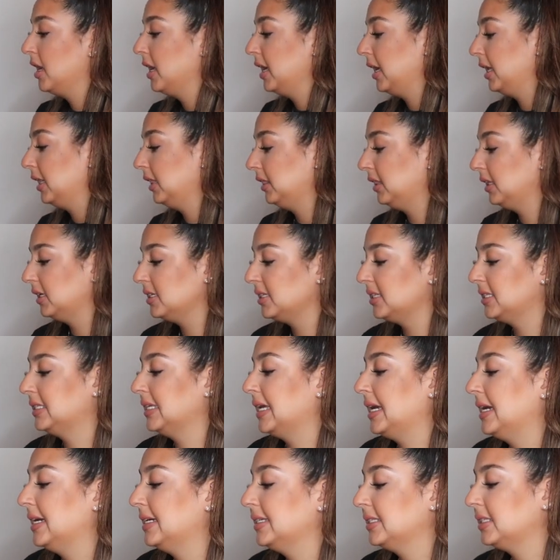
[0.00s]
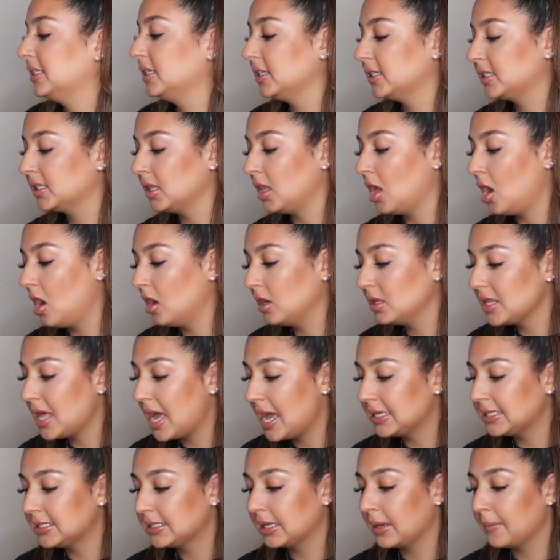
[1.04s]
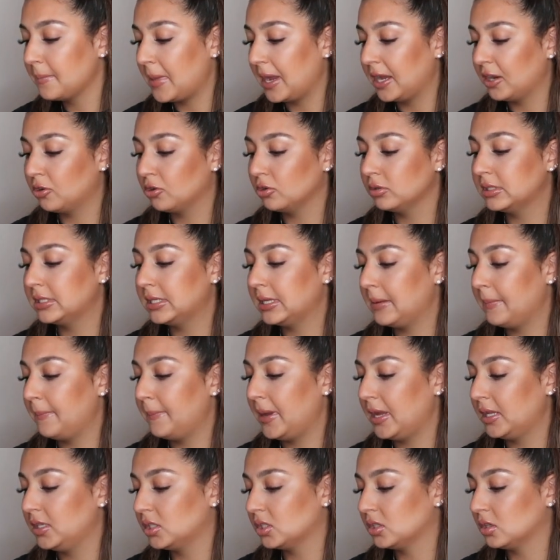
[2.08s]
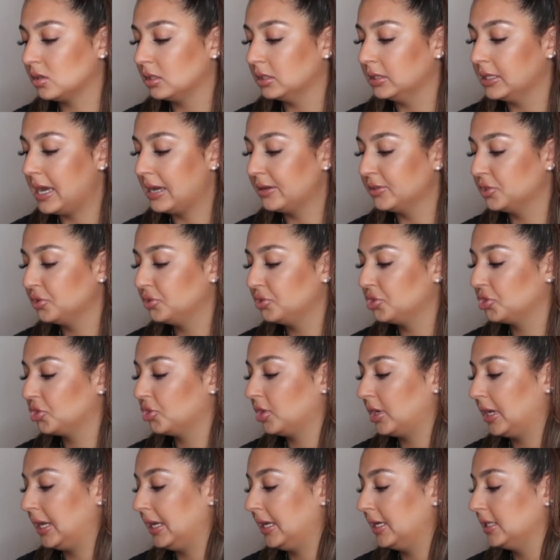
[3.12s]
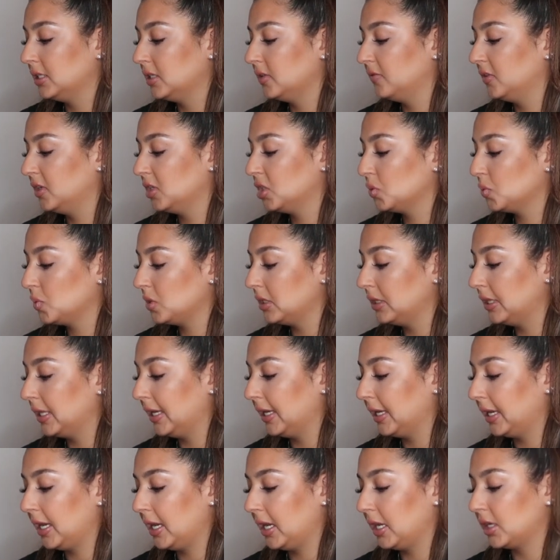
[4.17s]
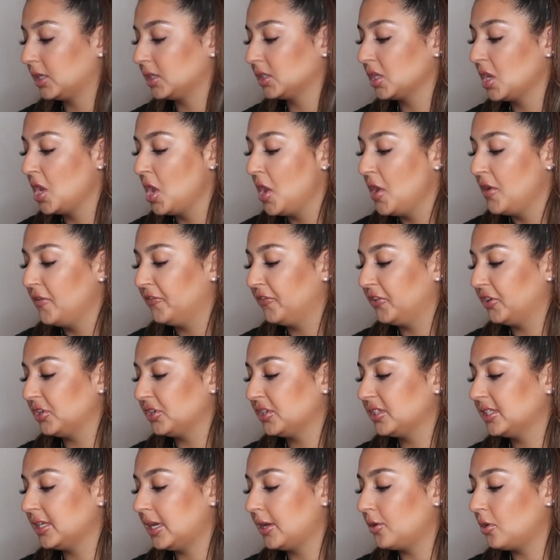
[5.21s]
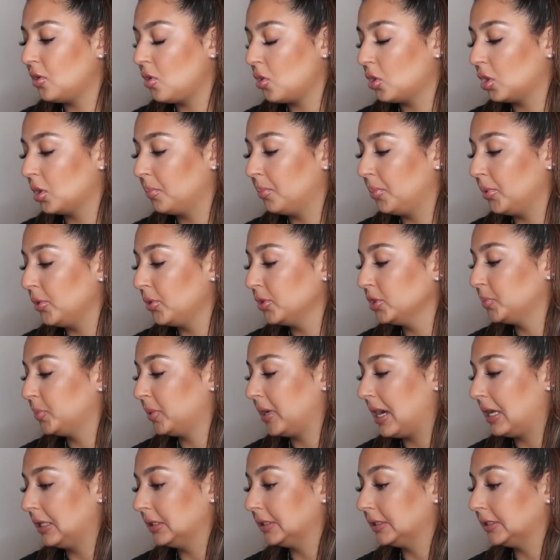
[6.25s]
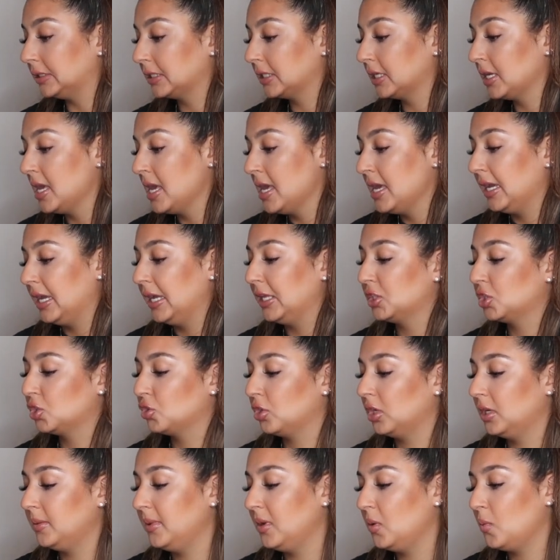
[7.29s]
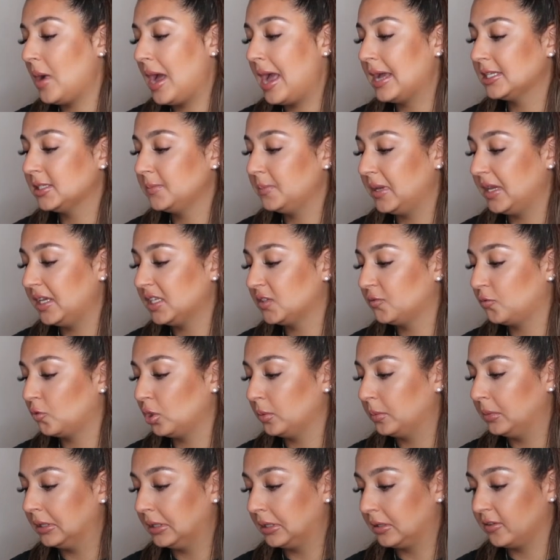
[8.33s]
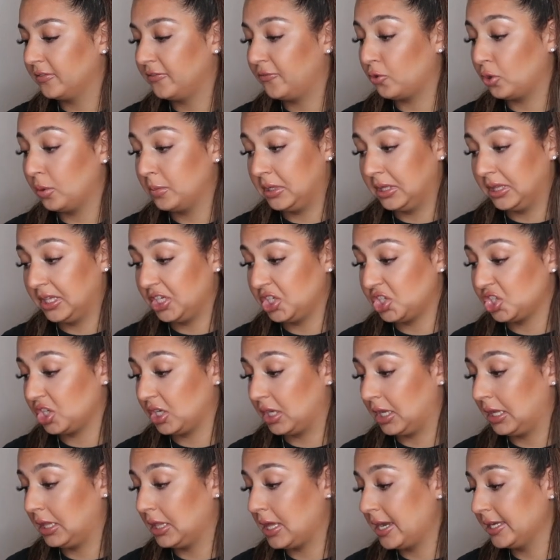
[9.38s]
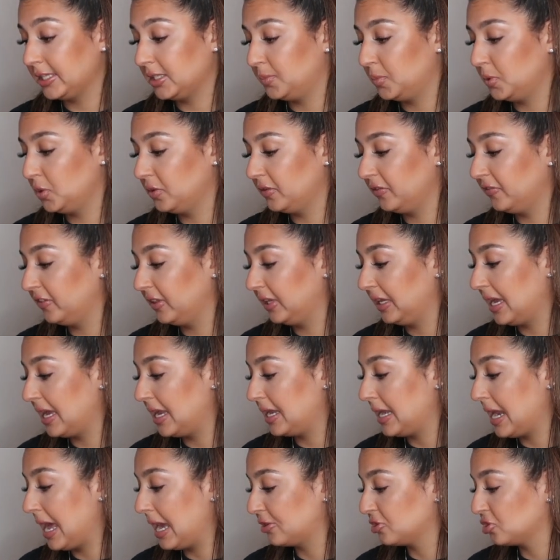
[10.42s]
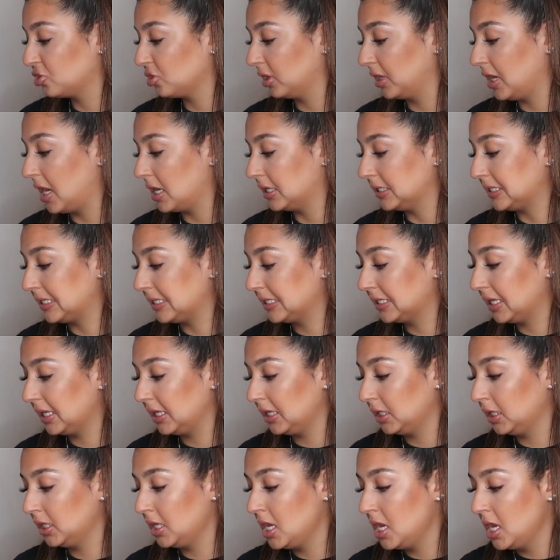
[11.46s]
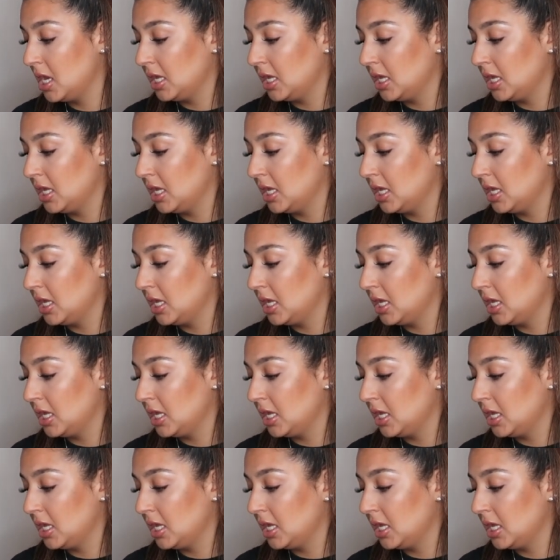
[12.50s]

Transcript: And this says, this long-lasting micro-tip pencil allows you to create individual like hairs for a subtle or bold brow look. Its creamy wax-based formulation glides beautifully and naturally on skin.